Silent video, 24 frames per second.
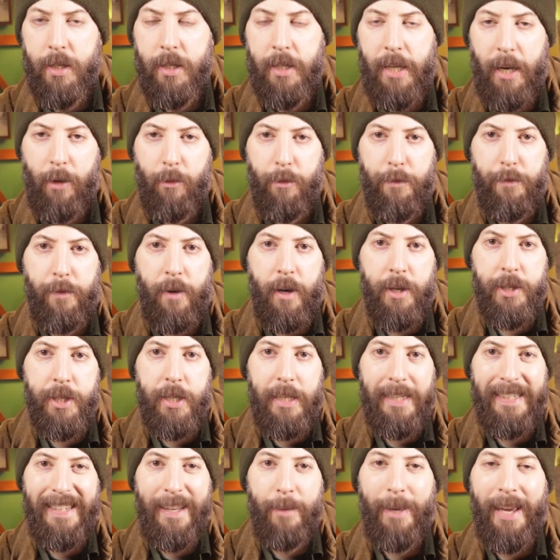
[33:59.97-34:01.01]

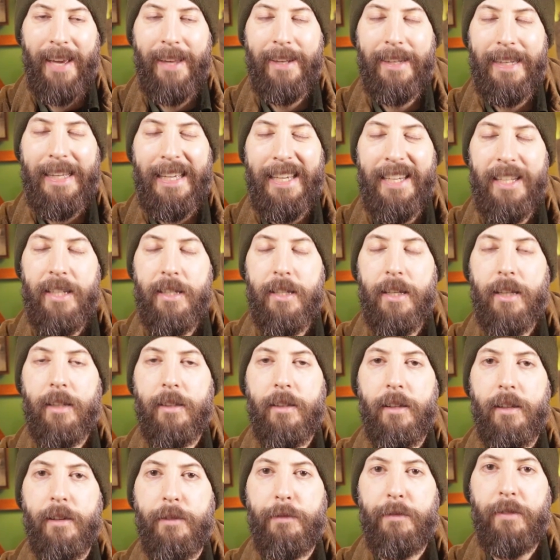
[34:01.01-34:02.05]
sacrificing them and eating
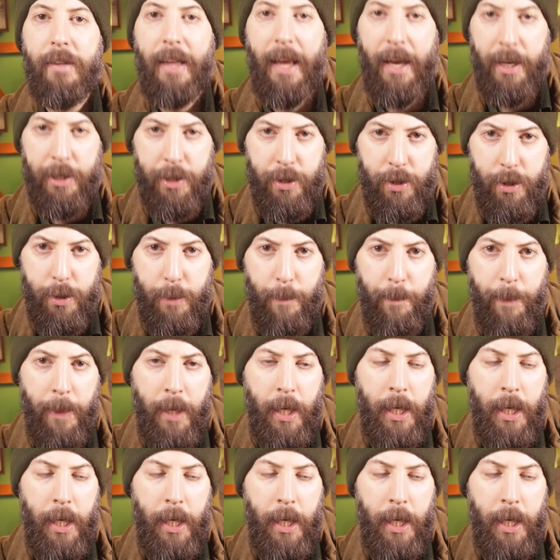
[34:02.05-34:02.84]
their flesh.